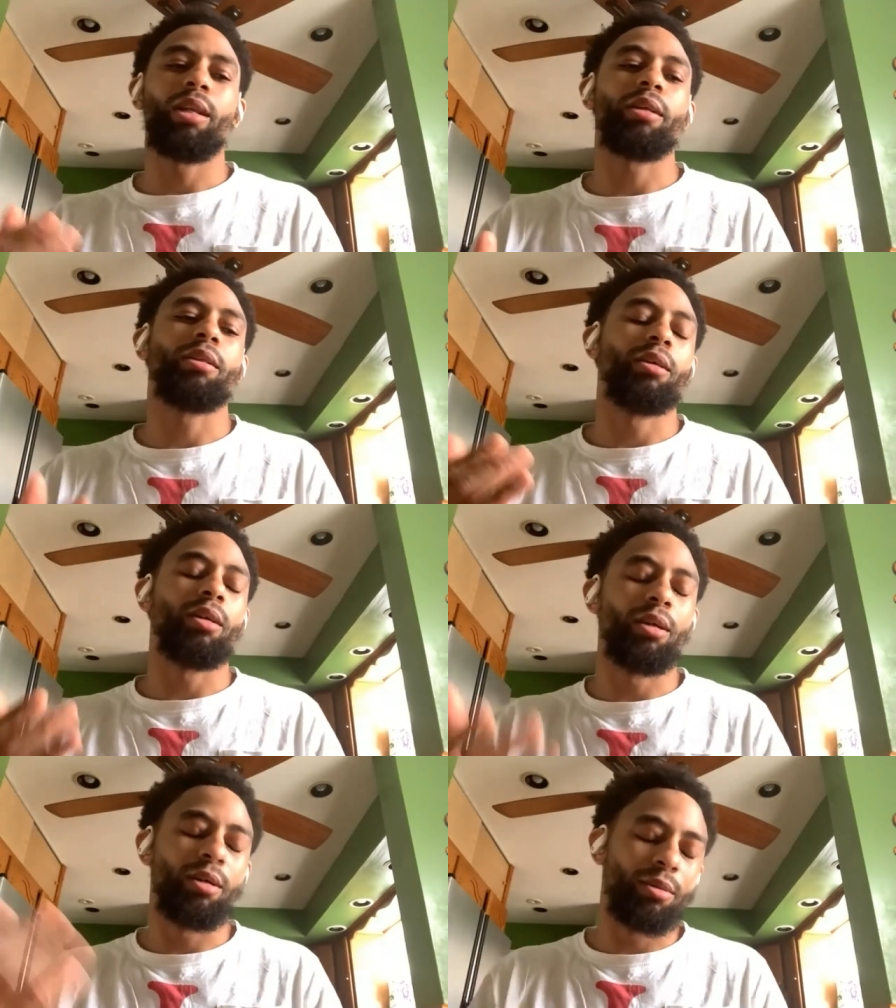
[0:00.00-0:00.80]
I
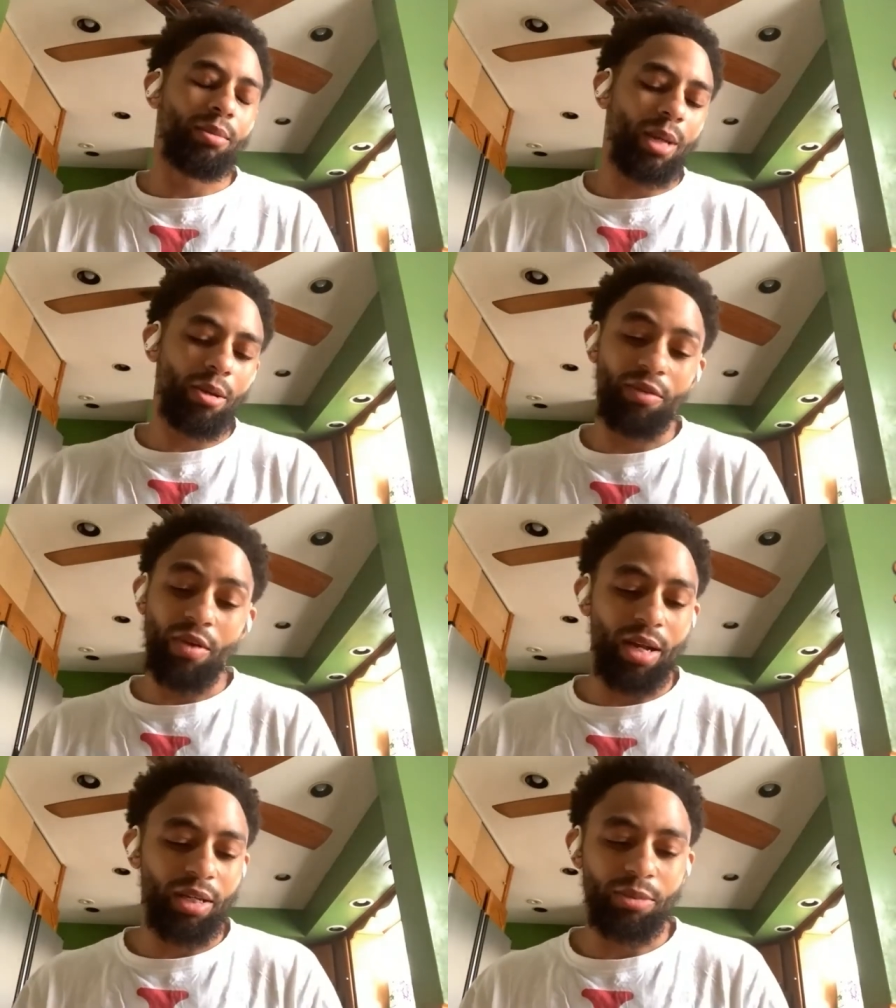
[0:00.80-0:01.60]
don't even
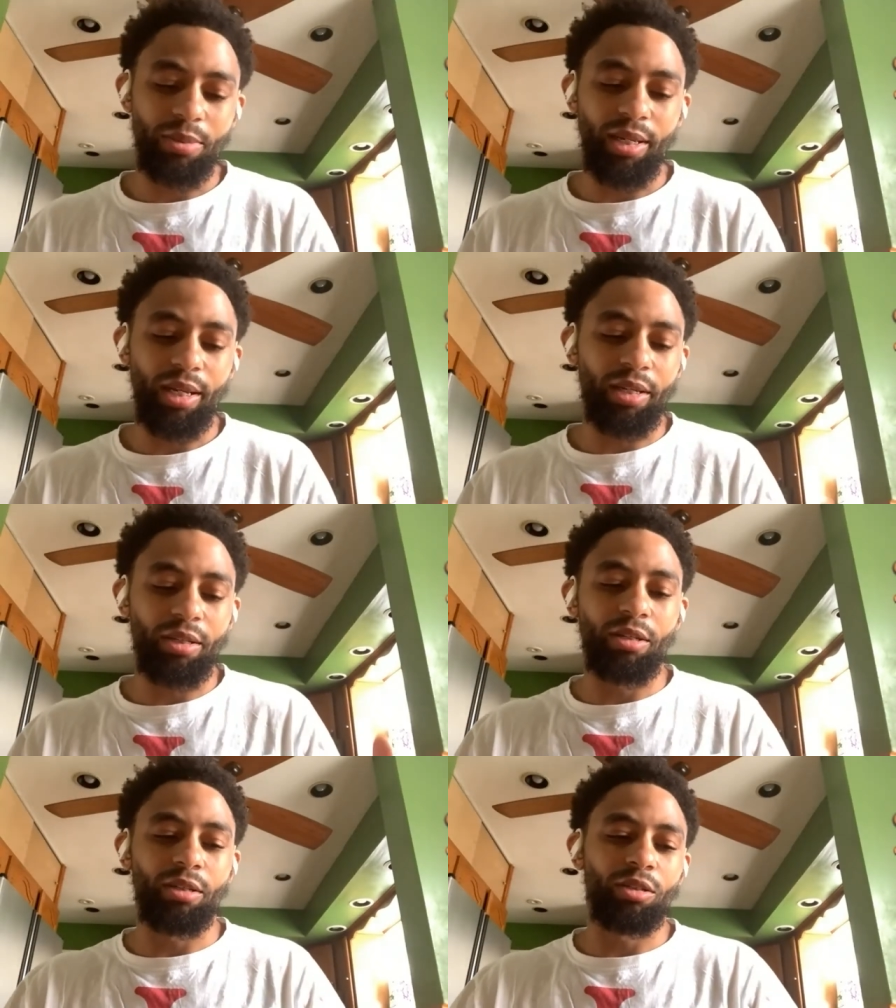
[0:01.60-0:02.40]
know how to explain it. Like
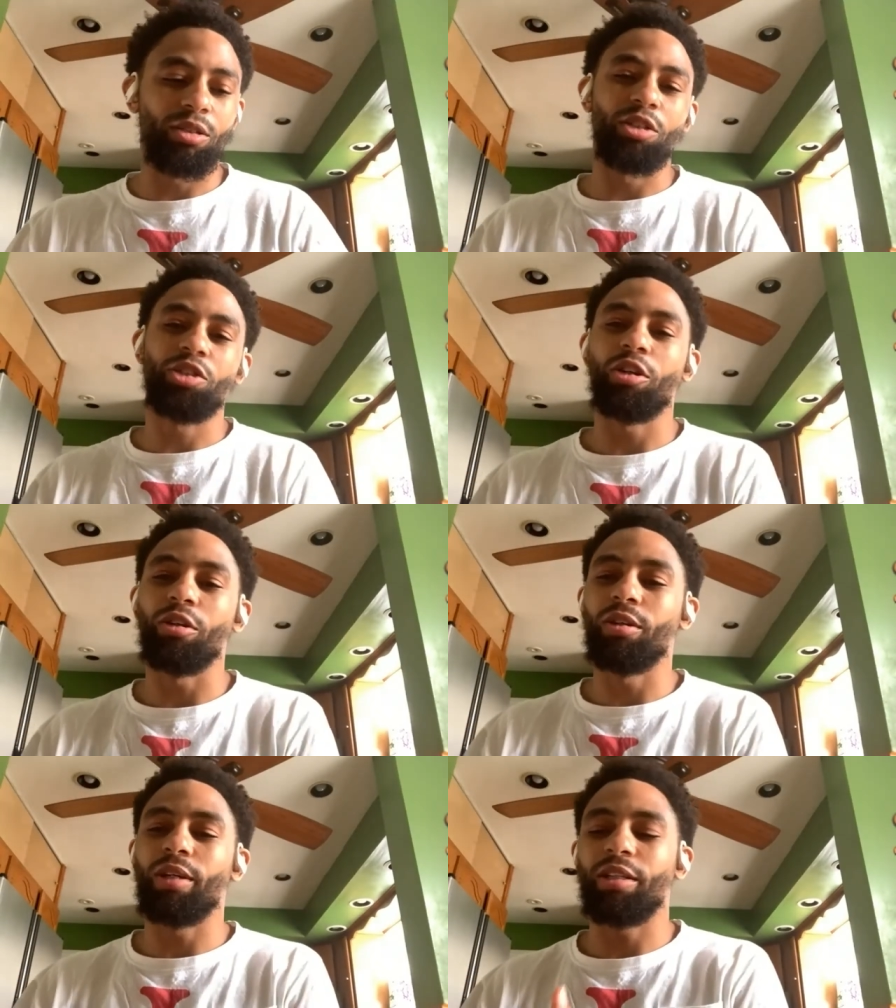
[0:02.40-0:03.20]
the
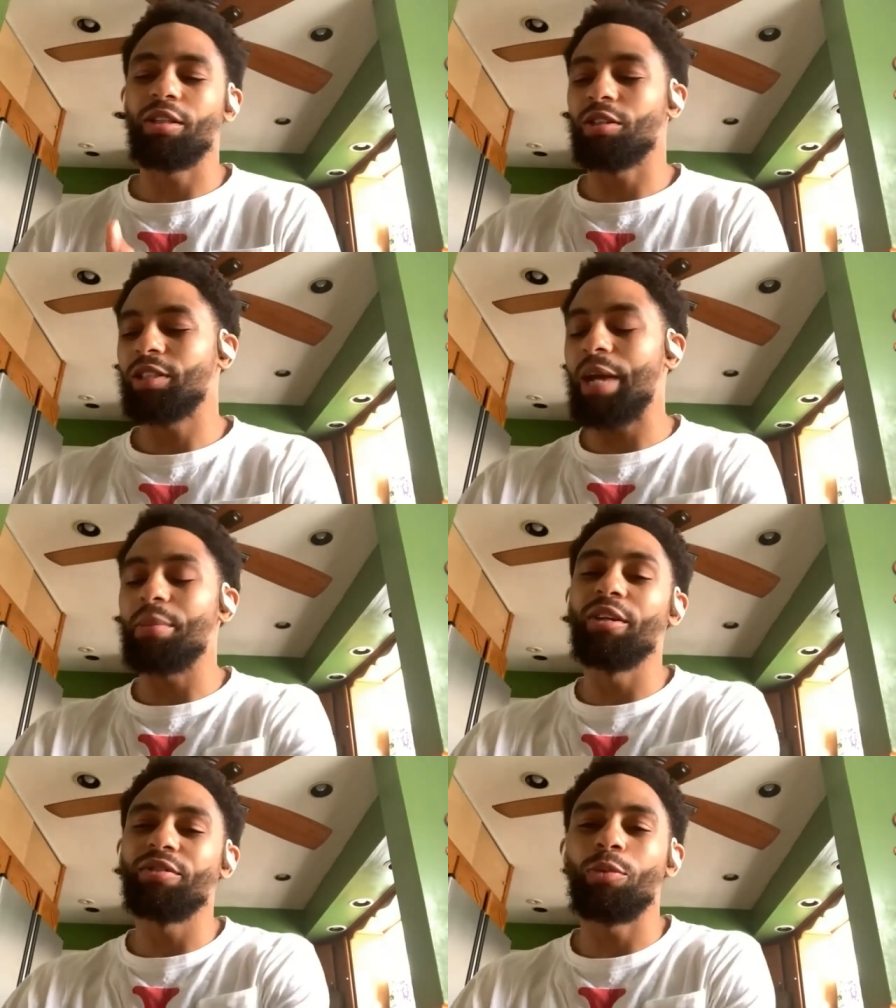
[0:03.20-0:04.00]
certain, like the type
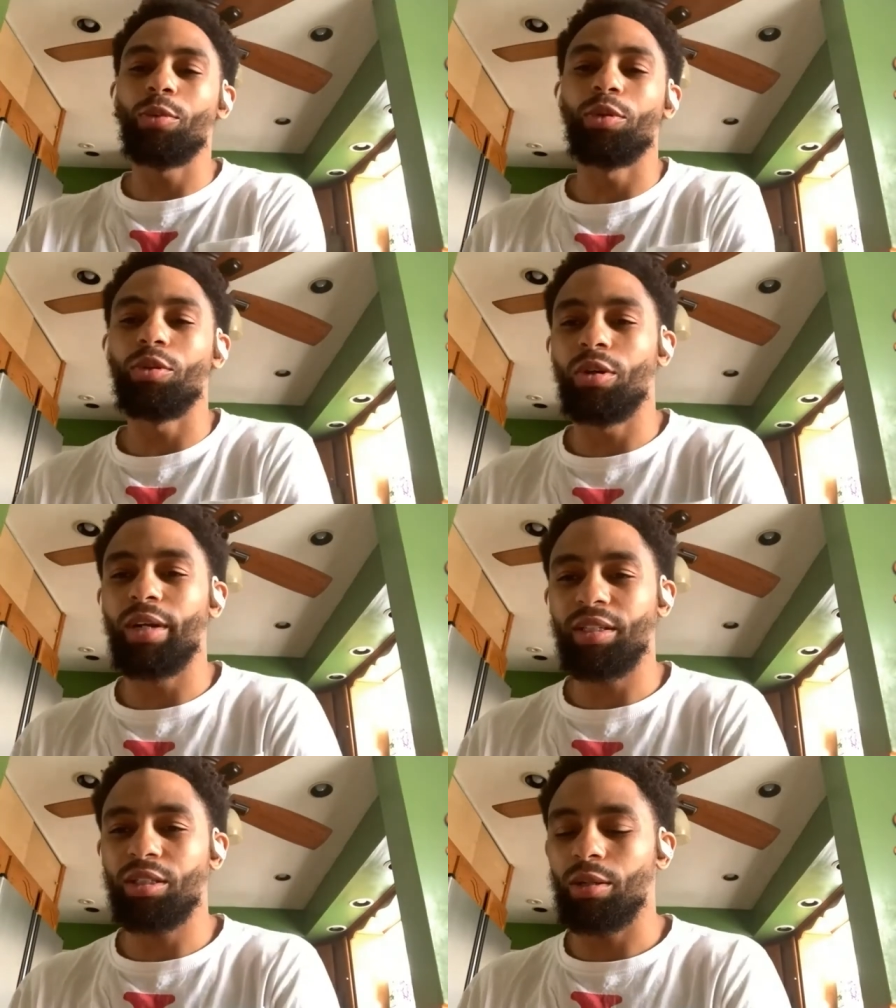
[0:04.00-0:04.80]
of lifts that we were doing.
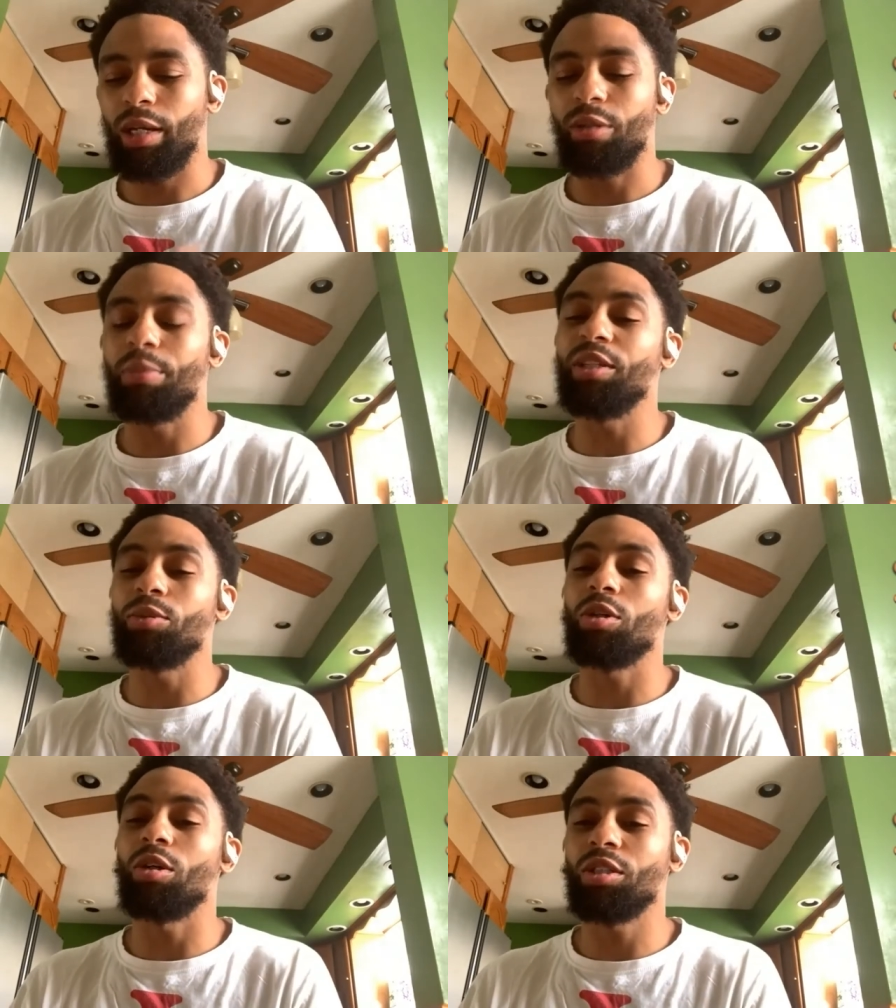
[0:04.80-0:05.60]
That's like the place
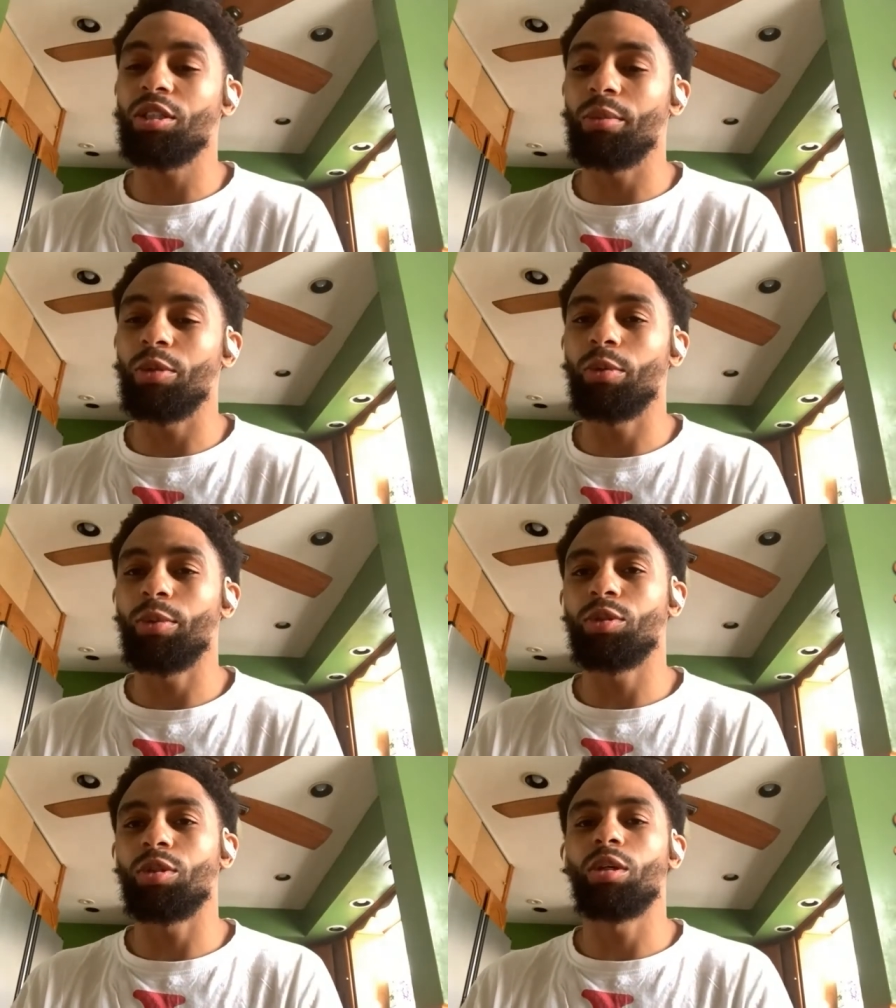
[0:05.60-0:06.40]
was called Summit where
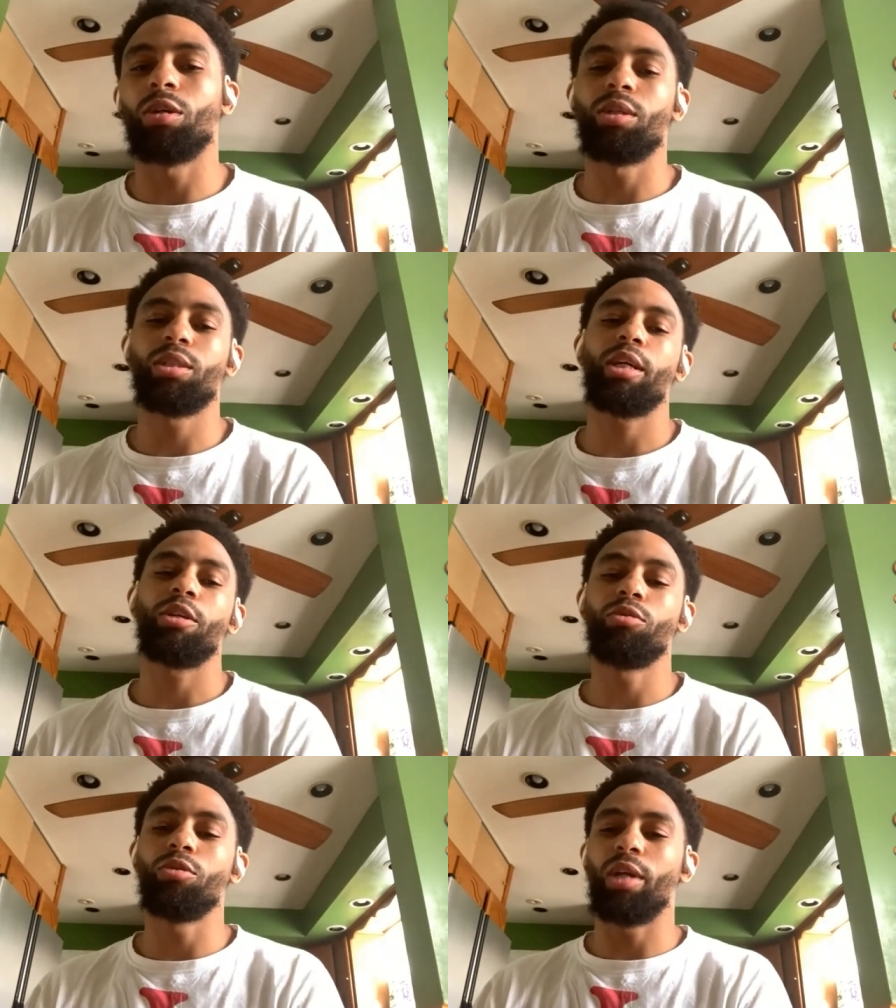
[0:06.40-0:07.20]
we used to go. And it's like,
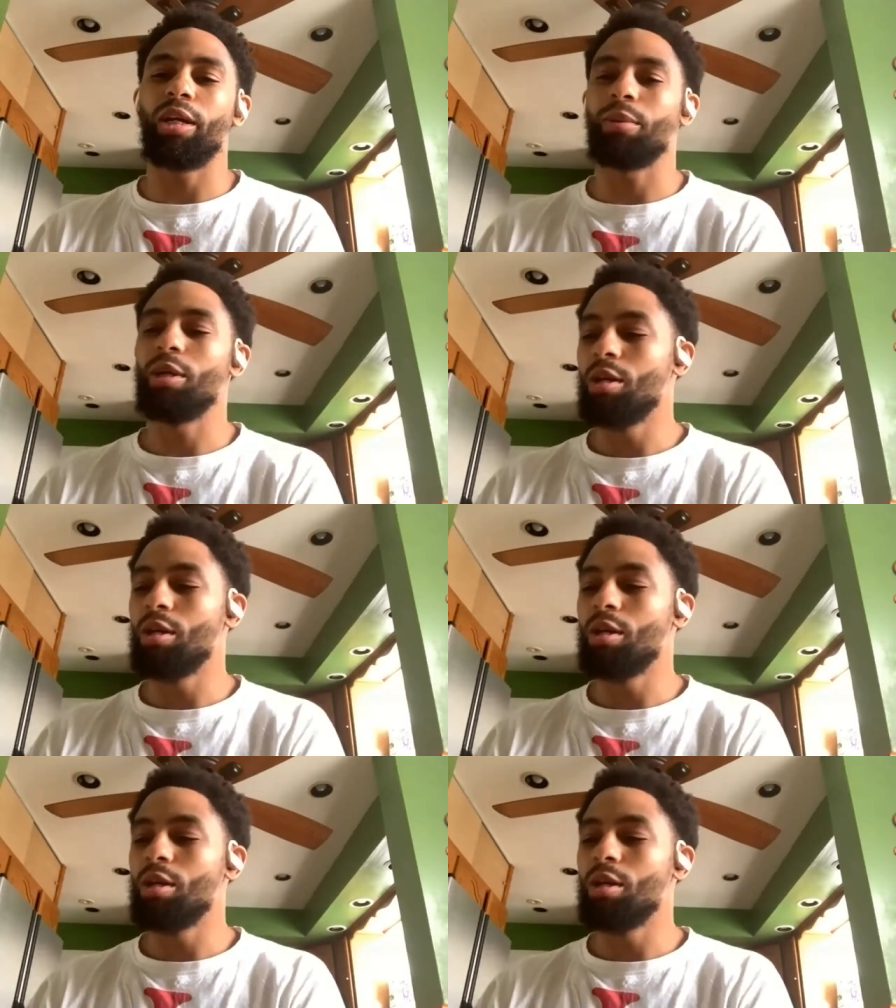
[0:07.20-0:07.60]
you do like,